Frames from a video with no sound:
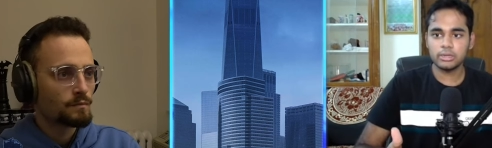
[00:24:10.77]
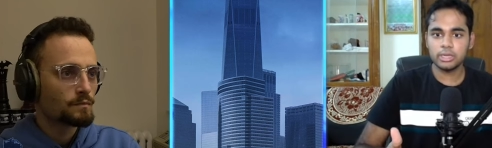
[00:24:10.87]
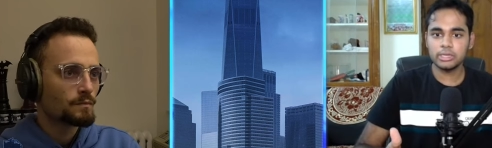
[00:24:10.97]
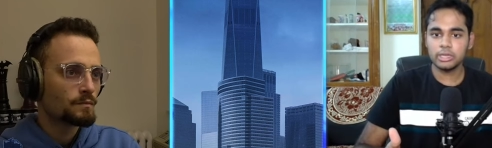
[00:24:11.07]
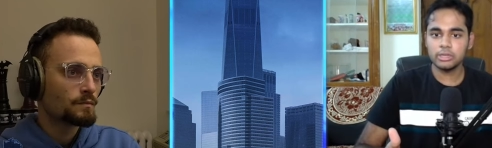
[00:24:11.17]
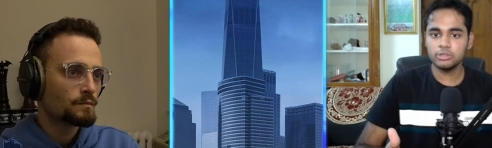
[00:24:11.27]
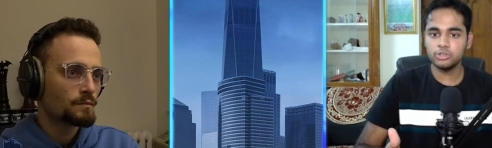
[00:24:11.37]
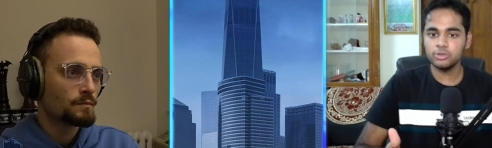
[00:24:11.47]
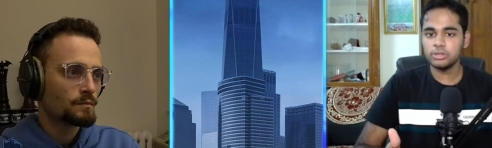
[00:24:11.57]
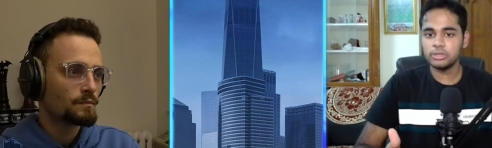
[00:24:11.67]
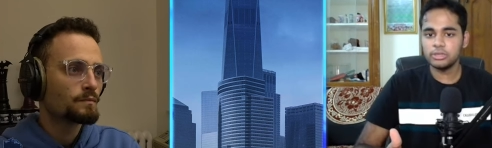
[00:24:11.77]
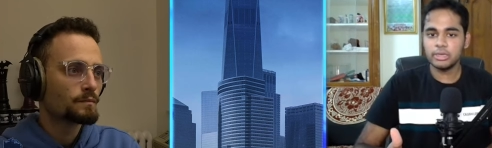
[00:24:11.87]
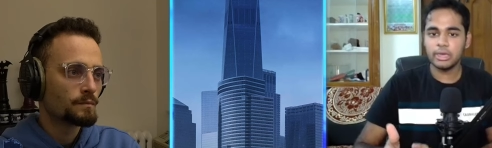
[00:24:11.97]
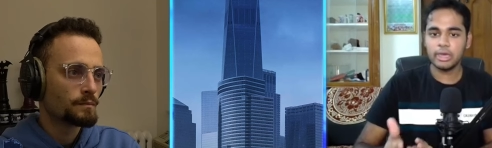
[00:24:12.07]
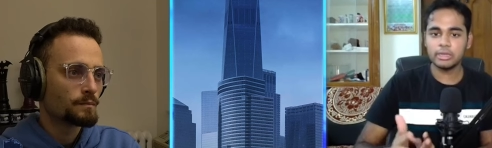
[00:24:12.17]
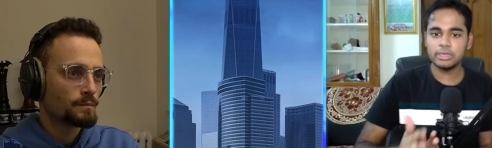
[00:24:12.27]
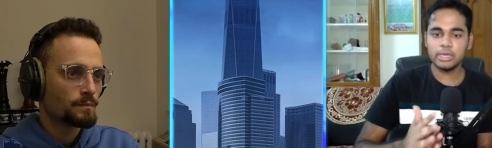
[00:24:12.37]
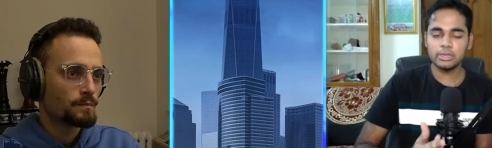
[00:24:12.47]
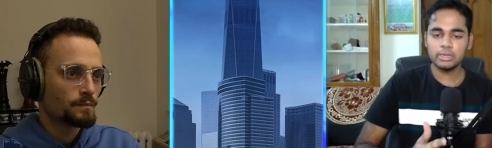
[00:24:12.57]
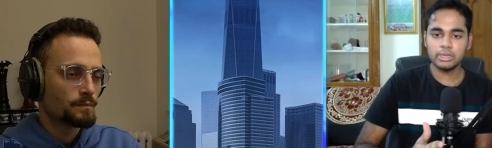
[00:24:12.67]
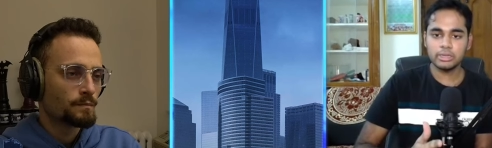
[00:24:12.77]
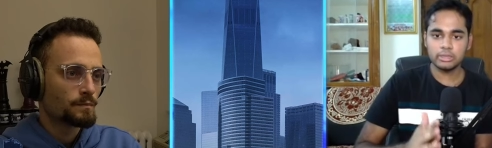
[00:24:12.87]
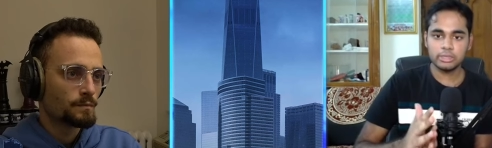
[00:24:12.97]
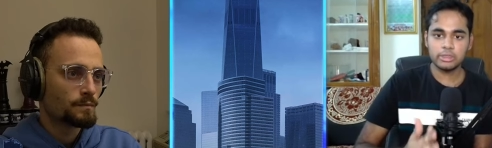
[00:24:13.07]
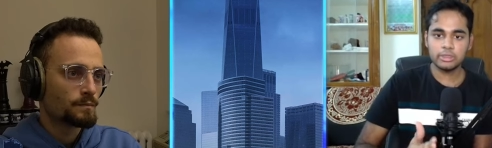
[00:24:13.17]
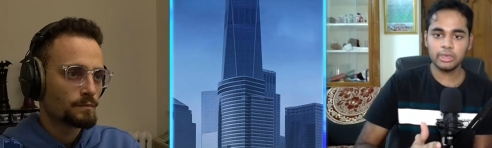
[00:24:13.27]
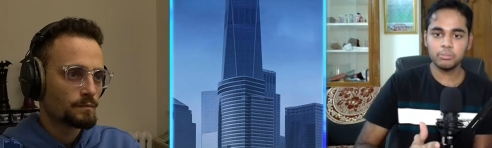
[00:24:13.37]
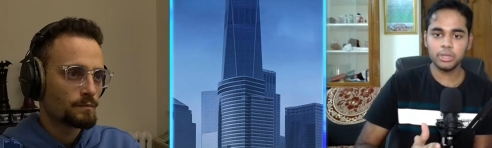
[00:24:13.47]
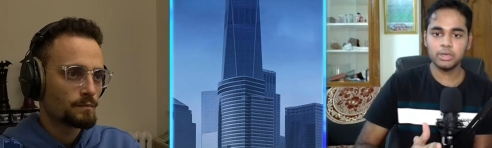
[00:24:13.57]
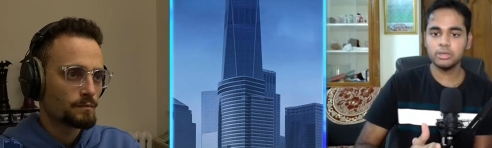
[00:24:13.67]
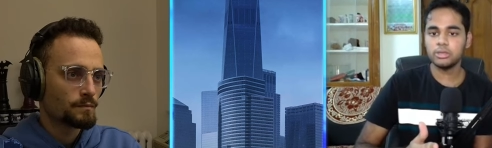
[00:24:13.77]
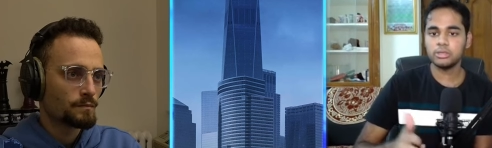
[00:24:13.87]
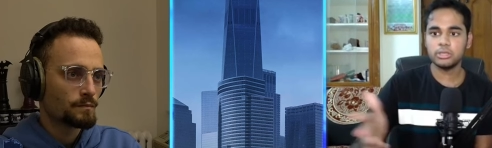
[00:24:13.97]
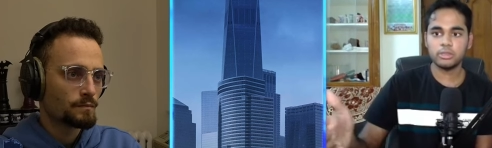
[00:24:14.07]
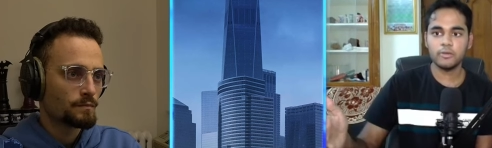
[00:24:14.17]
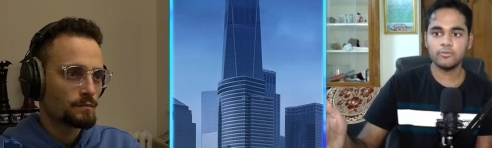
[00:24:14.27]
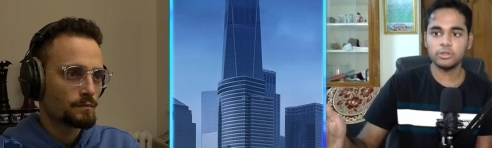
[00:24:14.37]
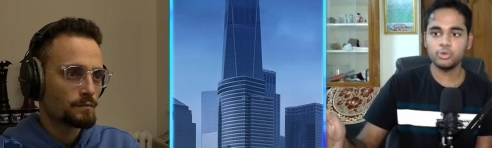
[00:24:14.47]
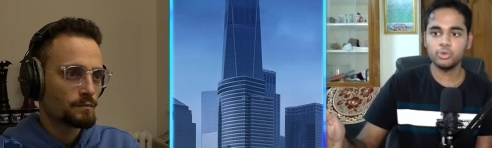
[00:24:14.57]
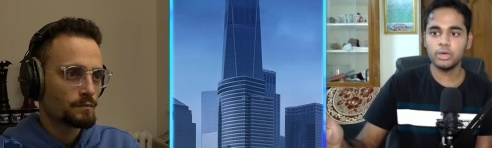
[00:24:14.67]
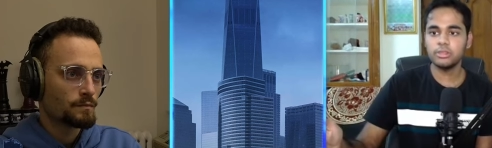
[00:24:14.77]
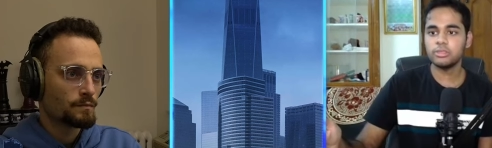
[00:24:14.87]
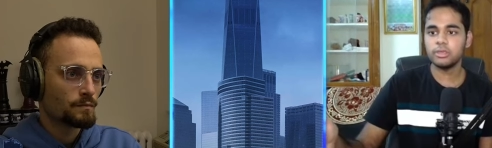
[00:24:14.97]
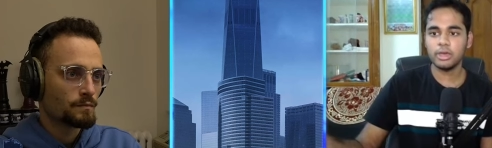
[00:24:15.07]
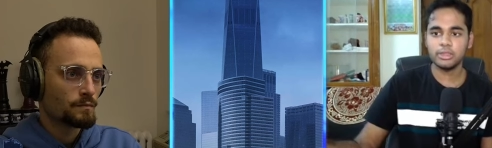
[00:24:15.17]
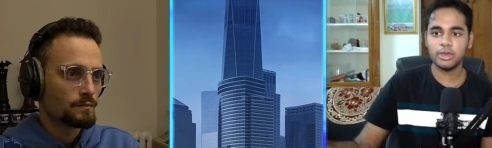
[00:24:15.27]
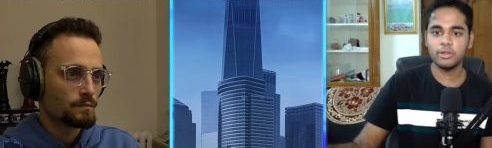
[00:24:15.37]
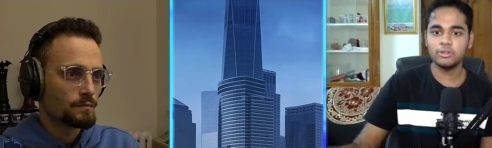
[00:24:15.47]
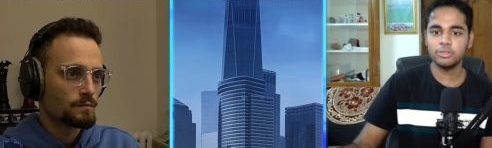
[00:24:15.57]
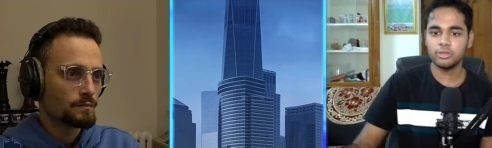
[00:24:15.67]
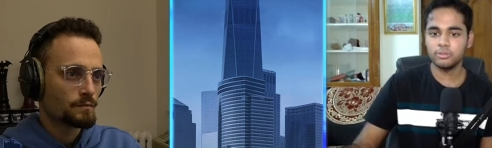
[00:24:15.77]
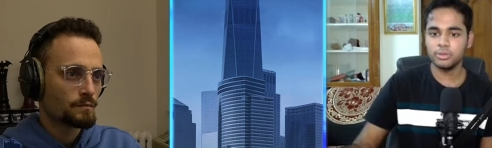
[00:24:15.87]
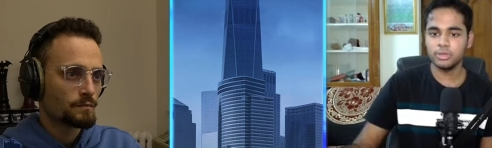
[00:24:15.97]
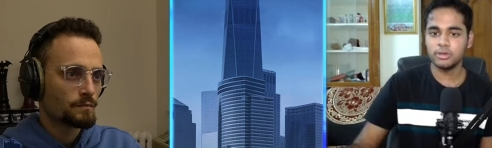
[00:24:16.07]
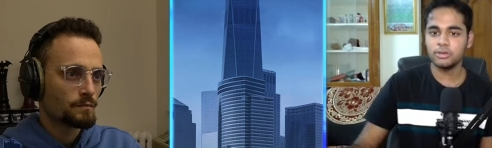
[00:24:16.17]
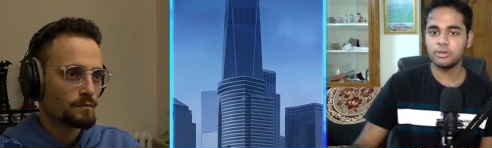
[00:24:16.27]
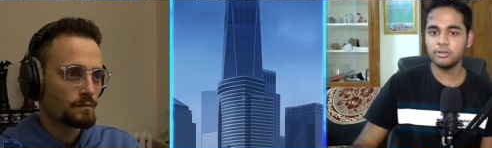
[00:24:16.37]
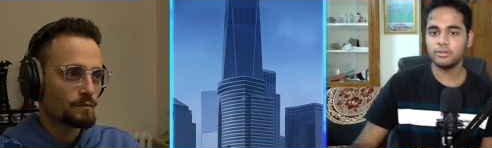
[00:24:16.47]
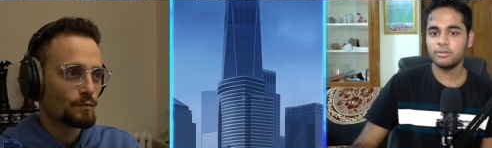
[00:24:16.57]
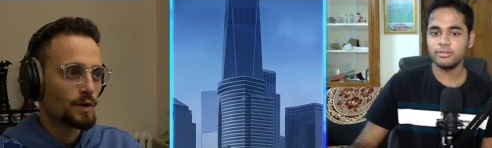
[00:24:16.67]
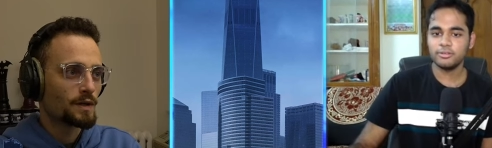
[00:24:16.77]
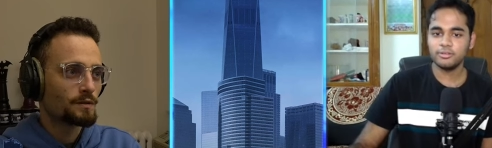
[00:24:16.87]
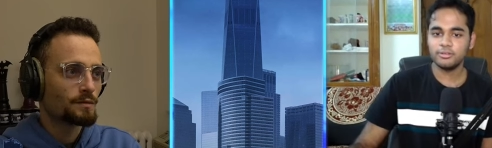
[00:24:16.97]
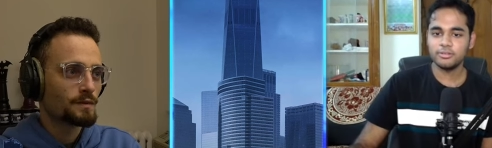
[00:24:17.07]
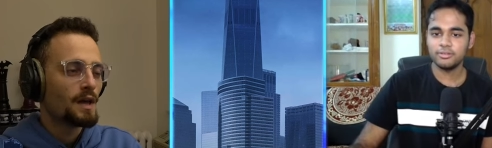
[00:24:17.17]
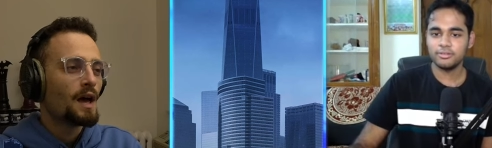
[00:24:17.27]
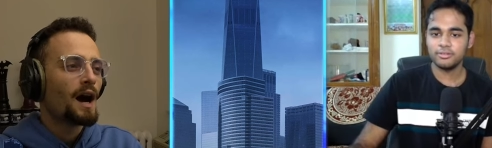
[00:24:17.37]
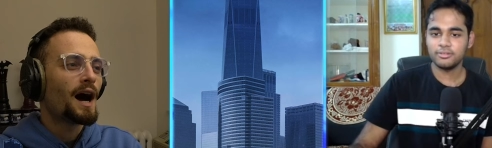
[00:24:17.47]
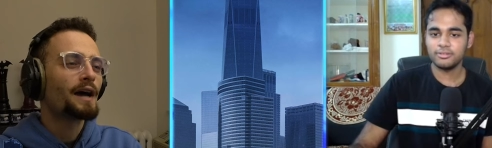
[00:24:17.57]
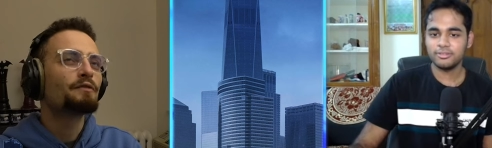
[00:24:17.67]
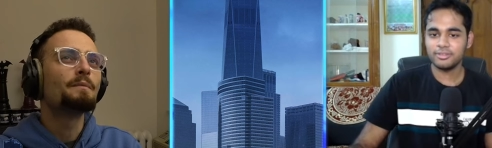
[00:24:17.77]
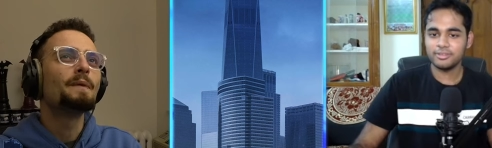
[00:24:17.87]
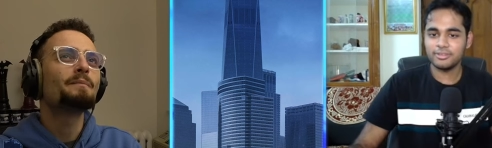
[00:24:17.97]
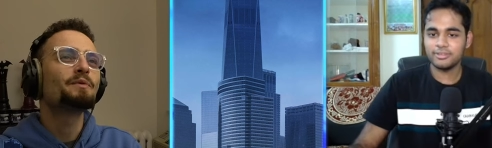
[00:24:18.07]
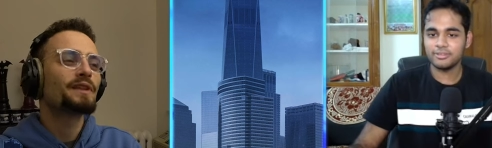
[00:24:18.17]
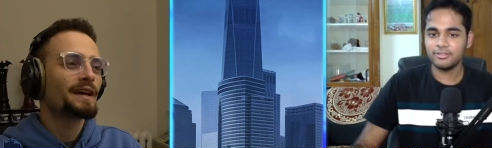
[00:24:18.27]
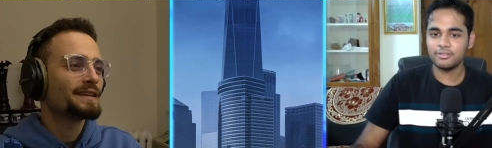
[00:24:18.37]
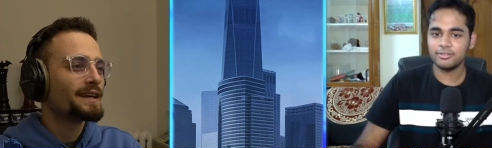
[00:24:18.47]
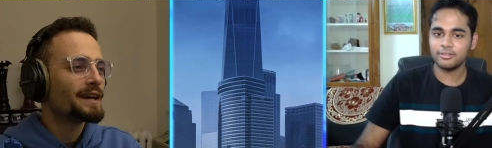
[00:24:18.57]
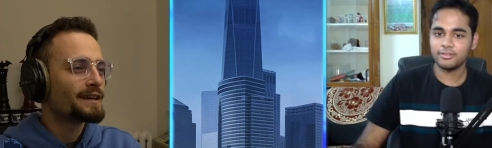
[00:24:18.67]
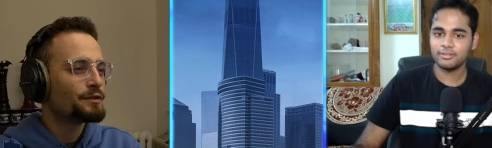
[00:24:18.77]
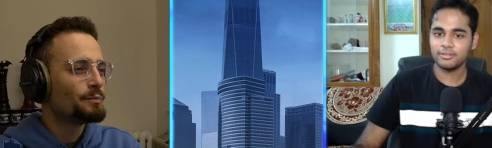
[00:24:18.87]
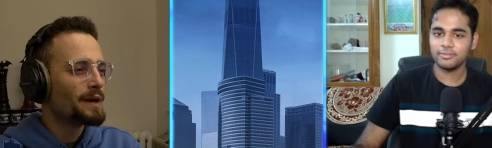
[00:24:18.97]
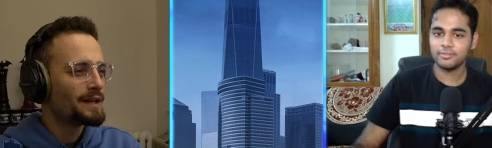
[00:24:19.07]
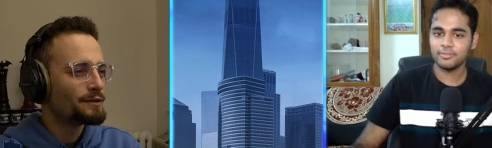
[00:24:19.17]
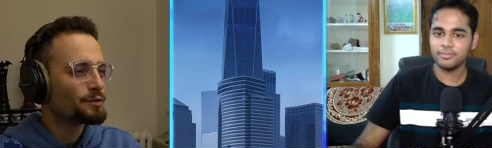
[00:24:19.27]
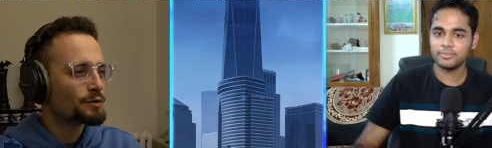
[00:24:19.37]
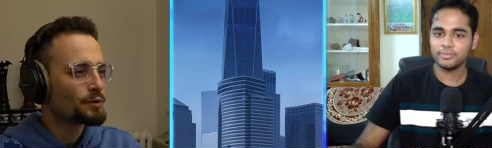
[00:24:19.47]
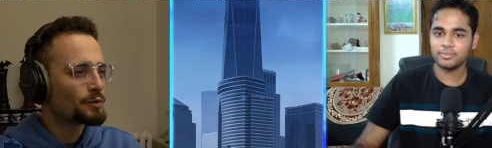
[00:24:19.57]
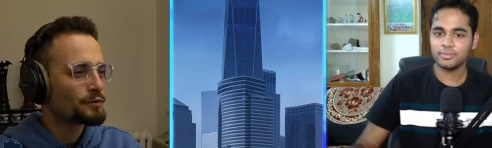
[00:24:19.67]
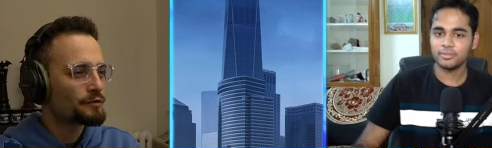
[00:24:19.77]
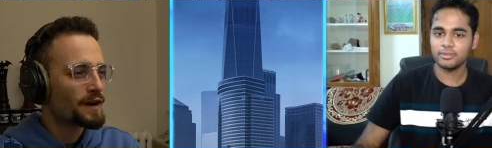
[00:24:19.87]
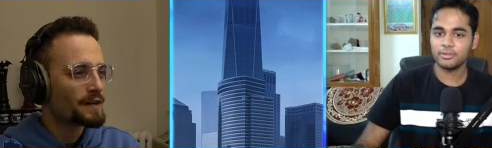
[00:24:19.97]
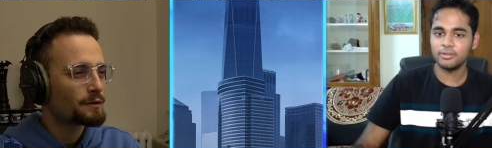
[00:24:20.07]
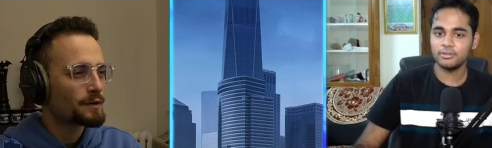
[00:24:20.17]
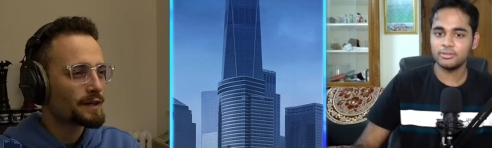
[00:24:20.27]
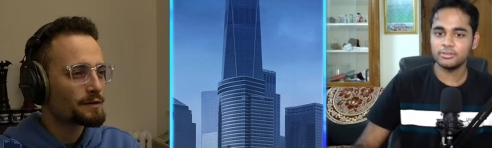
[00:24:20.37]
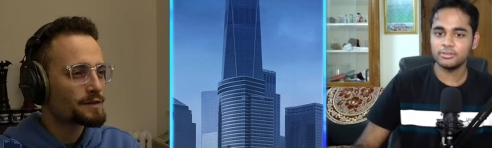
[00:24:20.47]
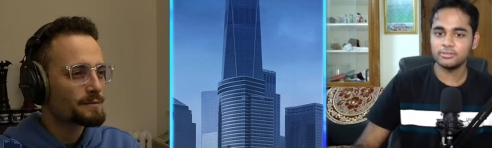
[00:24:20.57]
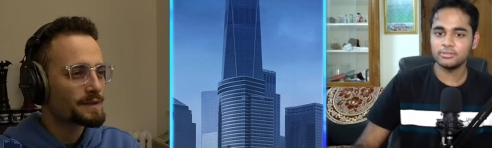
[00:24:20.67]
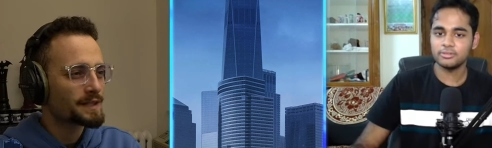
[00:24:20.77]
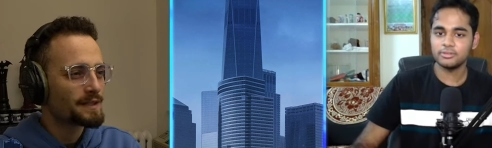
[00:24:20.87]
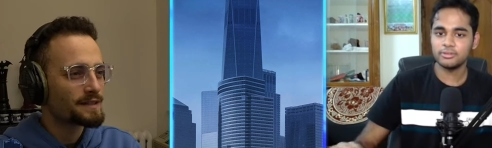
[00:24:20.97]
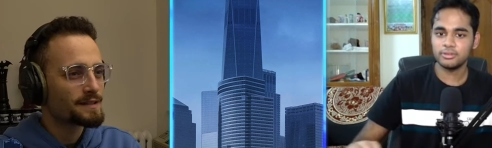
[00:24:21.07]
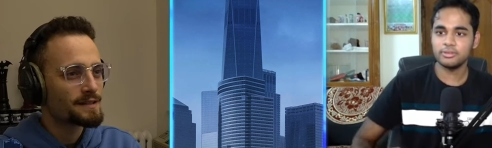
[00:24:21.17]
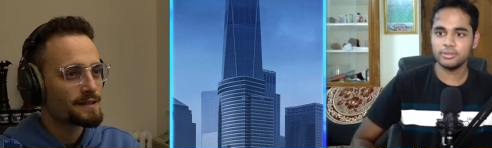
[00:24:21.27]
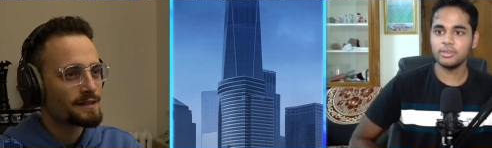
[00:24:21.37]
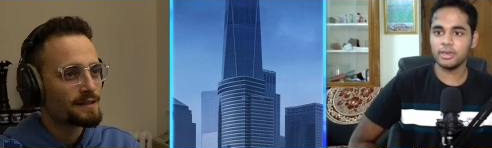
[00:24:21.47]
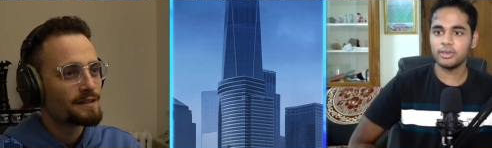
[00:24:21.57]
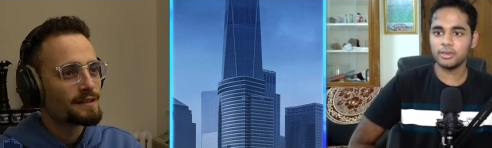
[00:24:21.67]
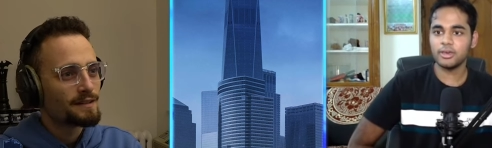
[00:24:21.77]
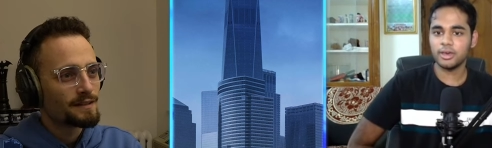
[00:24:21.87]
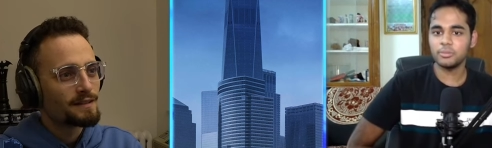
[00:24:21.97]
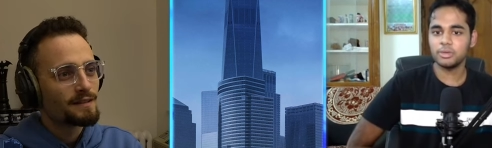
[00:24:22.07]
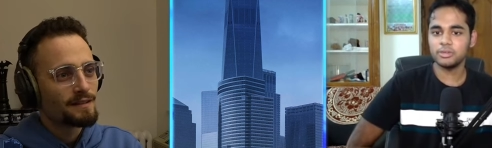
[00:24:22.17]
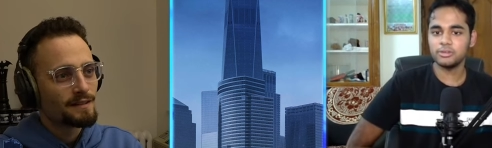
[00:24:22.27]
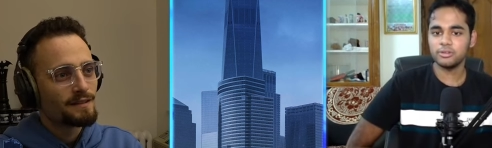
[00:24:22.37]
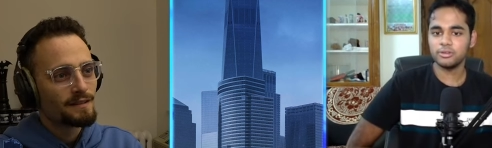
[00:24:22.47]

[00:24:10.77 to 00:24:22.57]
Speaker 1: 30th June. Mm-hmm. And the, the same night, just after two hours, I traveled to Serbia.
Speaker 2: Wow. I remember that. Yeah, you made it to the quarterfinal, right, or something like this.
Speaker 1: Yeah, yeah, I made it to the